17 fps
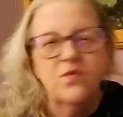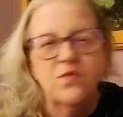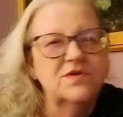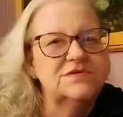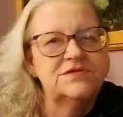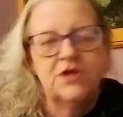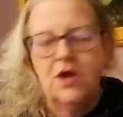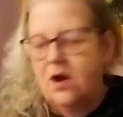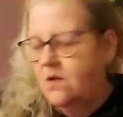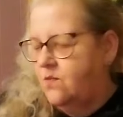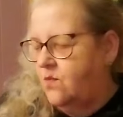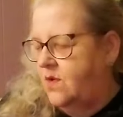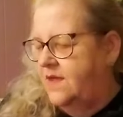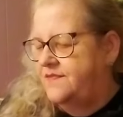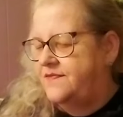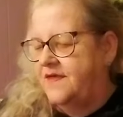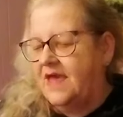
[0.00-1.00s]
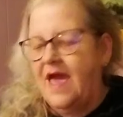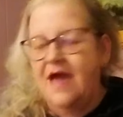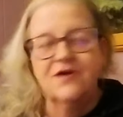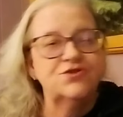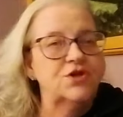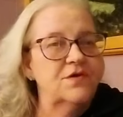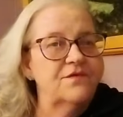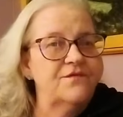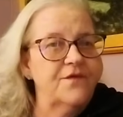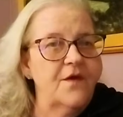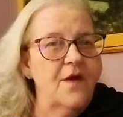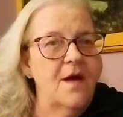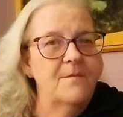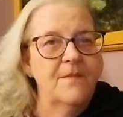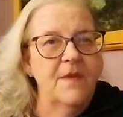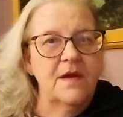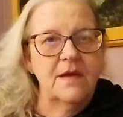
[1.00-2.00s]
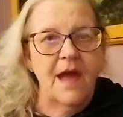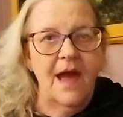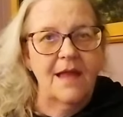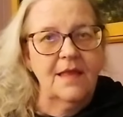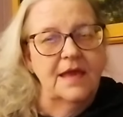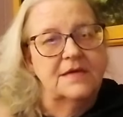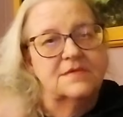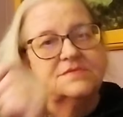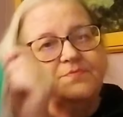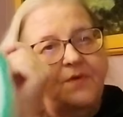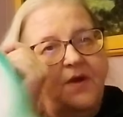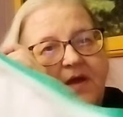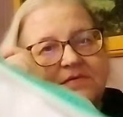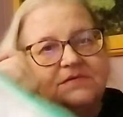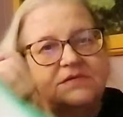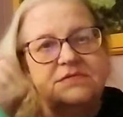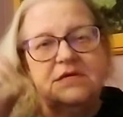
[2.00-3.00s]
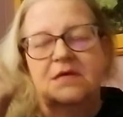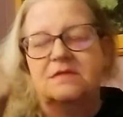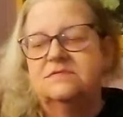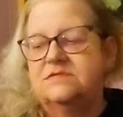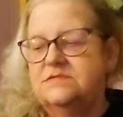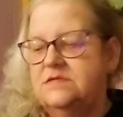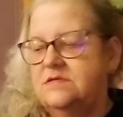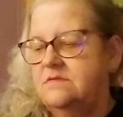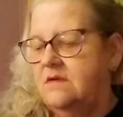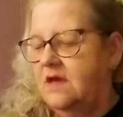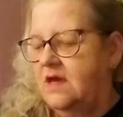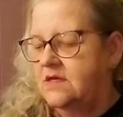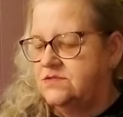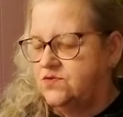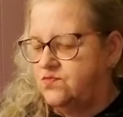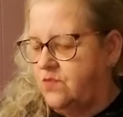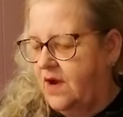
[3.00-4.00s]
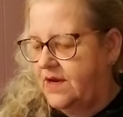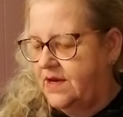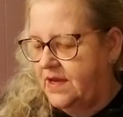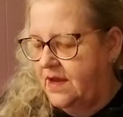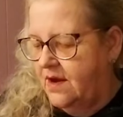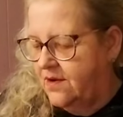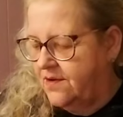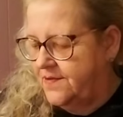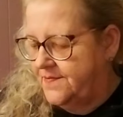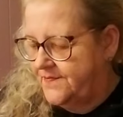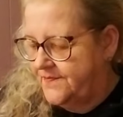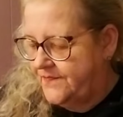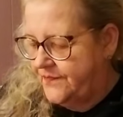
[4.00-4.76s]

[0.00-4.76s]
We'll start with the geisha from AliExpress since it's right here.